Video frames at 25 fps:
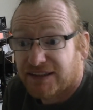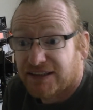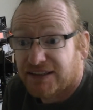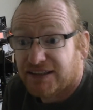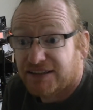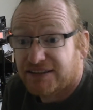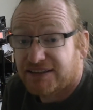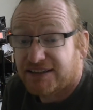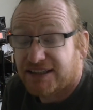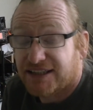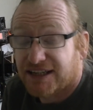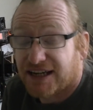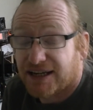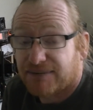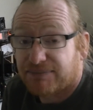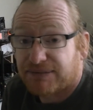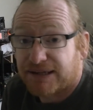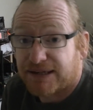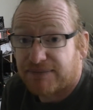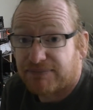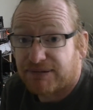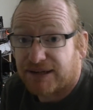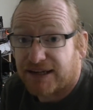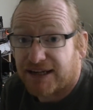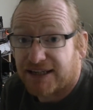deny
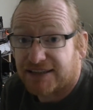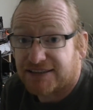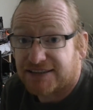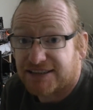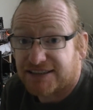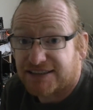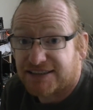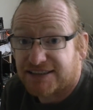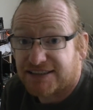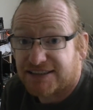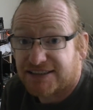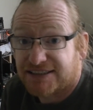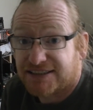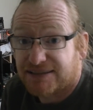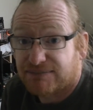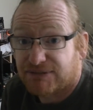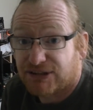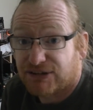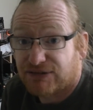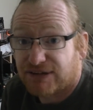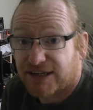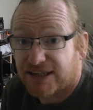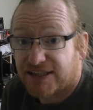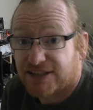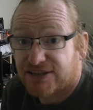people access in a
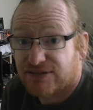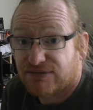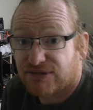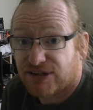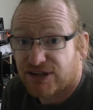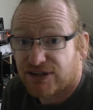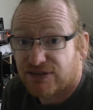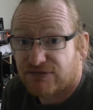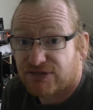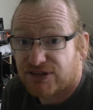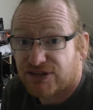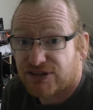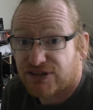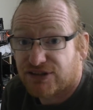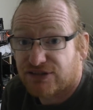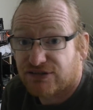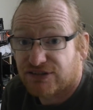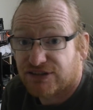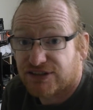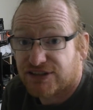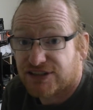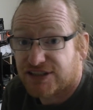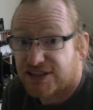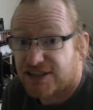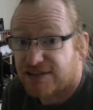similar way to what they would do
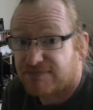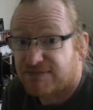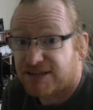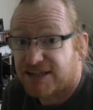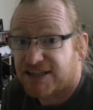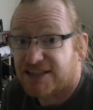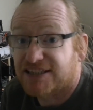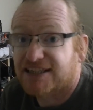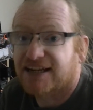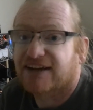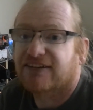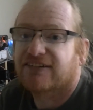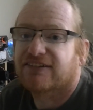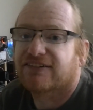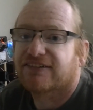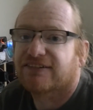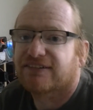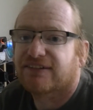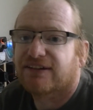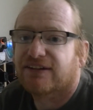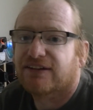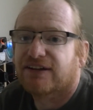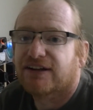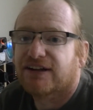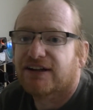on the CB channel
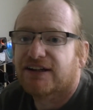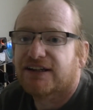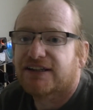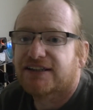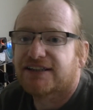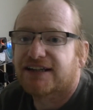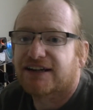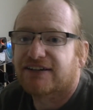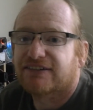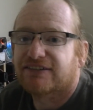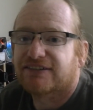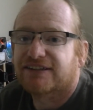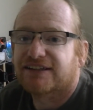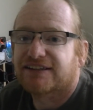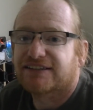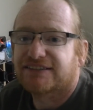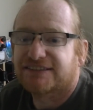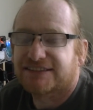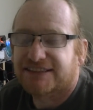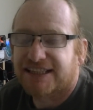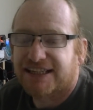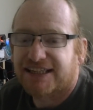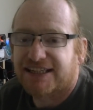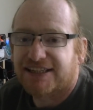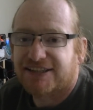
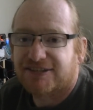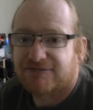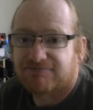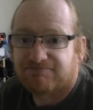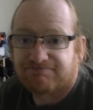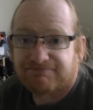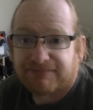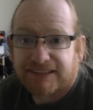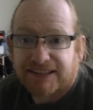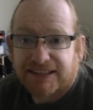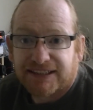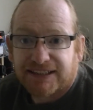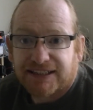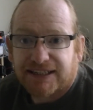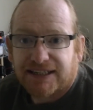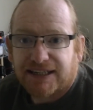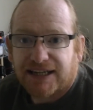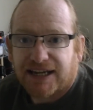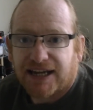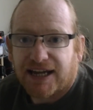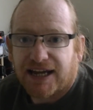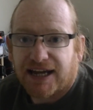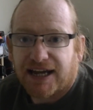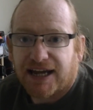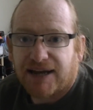19.
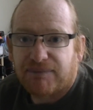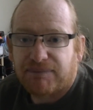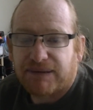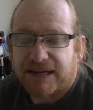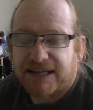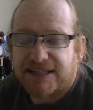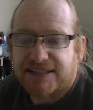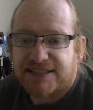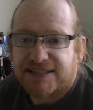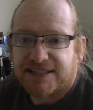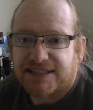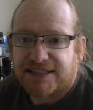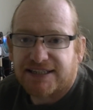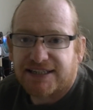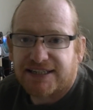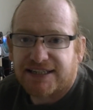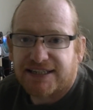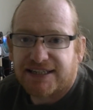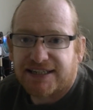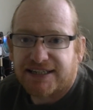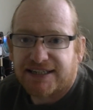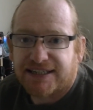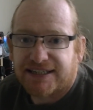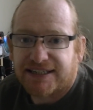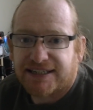
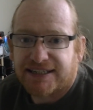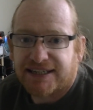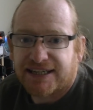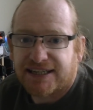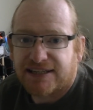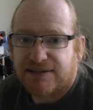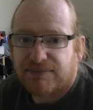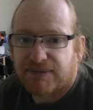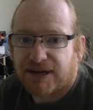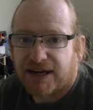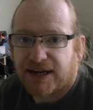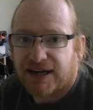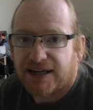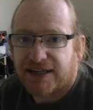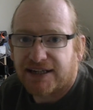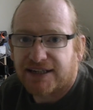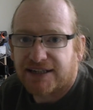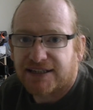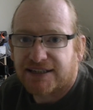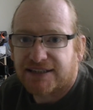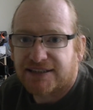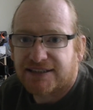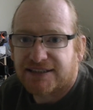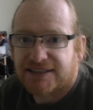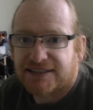Basically key the mic,
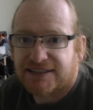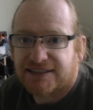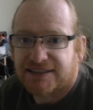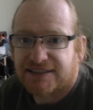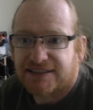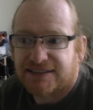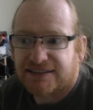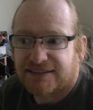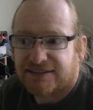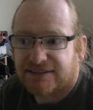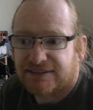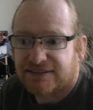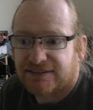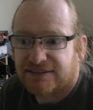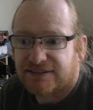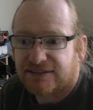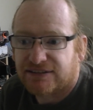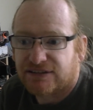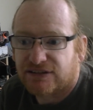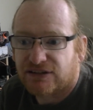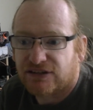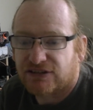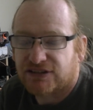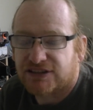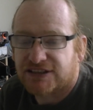
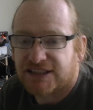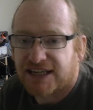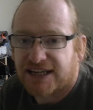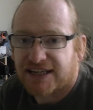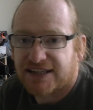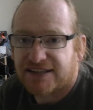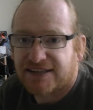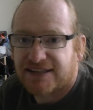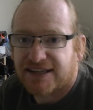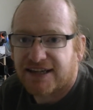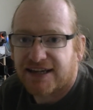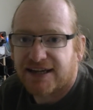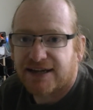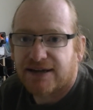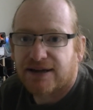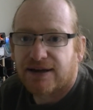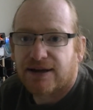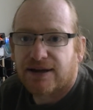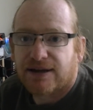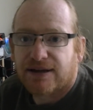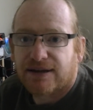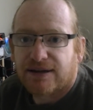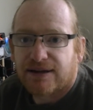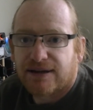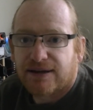not say anything,
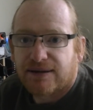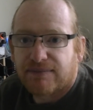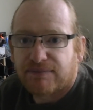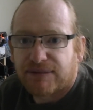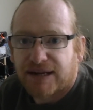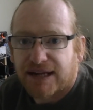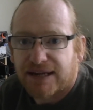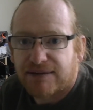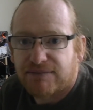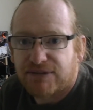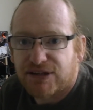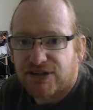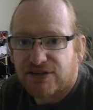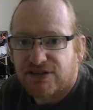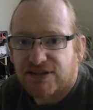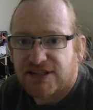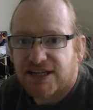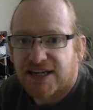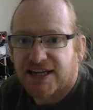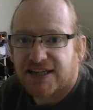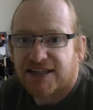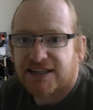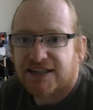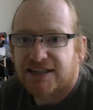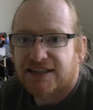play
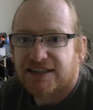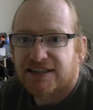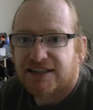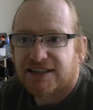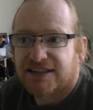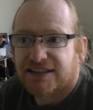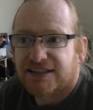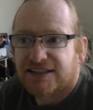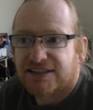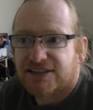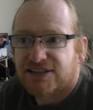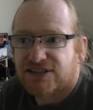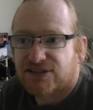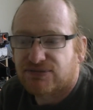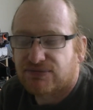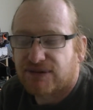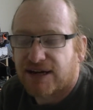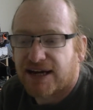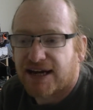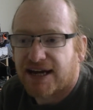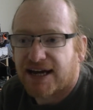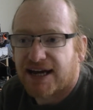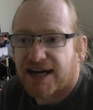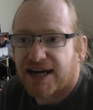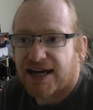music,
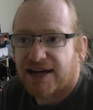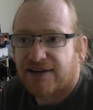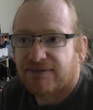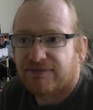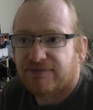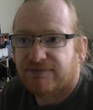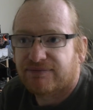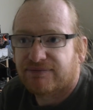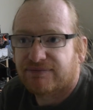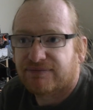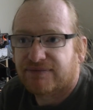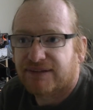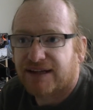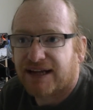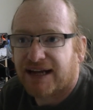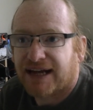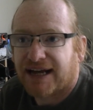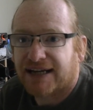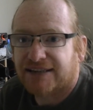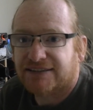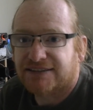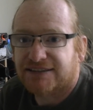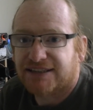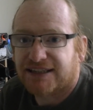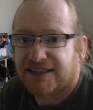swear,
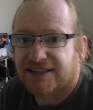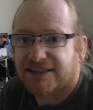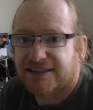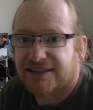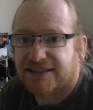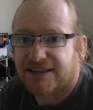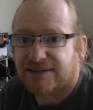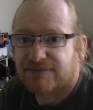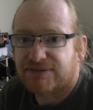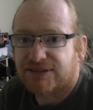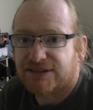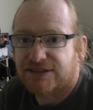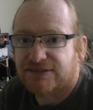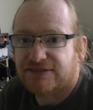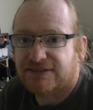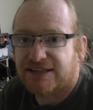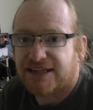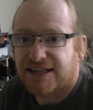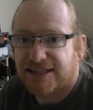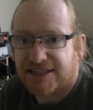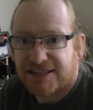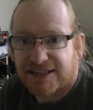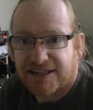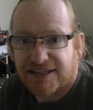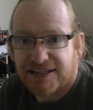act like an absolute
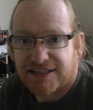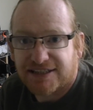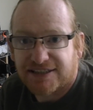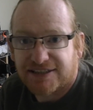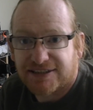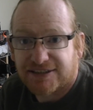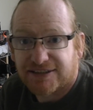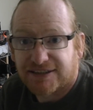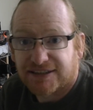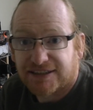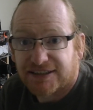idiot.